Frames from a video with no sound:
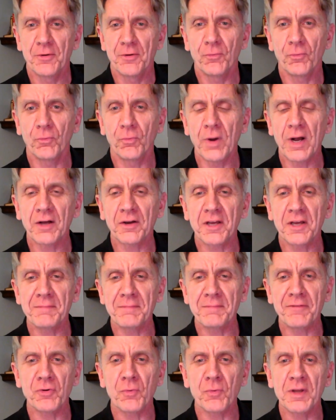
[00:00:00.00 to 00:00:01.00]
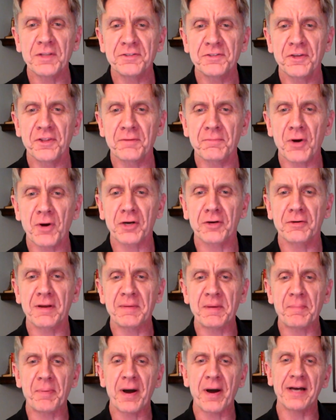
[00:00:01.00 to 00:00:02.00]
Welcome everyone to the Mark
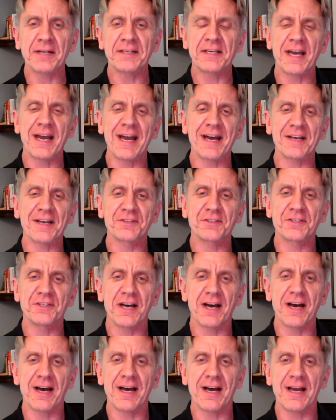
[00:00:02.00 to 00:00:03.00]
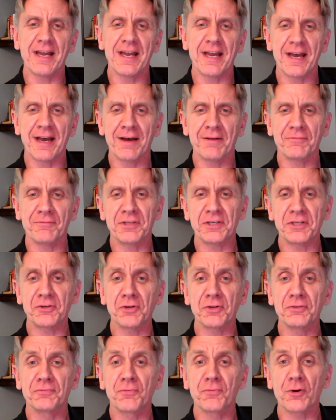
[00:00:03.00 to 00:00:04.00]
Ramey Podcast. I have the
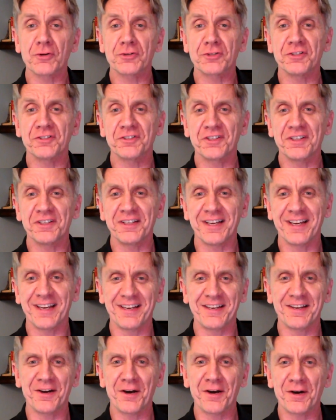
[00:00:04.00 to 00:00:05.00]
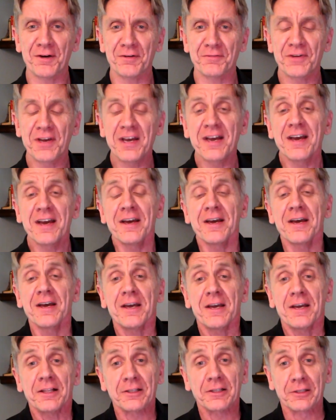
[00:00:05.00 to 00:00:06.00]
good fortune today of
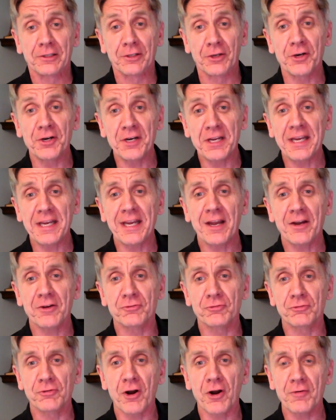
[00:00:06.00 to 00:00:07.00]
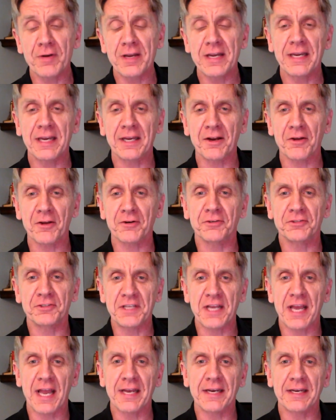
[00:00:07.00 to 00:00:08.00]
learning, growing, and
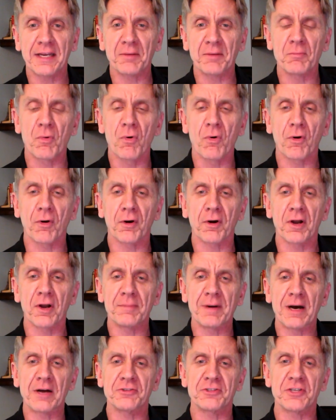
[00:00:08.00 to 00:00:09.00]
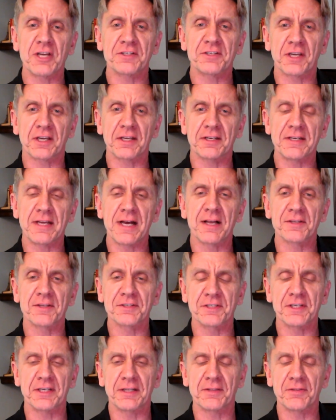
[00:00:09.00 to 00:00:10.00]
understanding more about Jessica
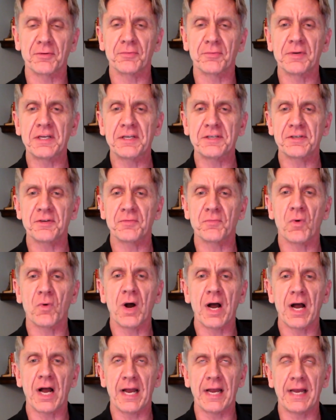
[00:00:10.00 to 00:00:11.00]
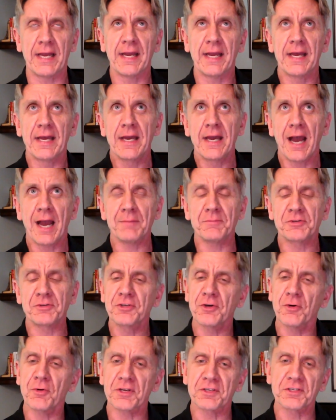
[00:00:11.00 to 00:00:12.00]
Nelson. And the reason why I'm
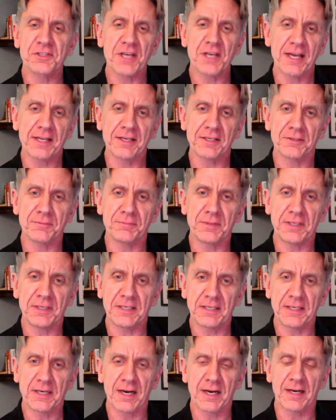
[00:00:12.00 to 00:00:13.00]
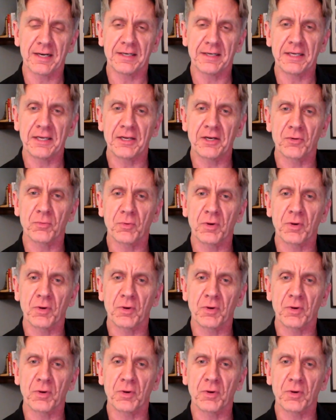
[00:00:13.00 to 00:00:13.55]
so excited to be here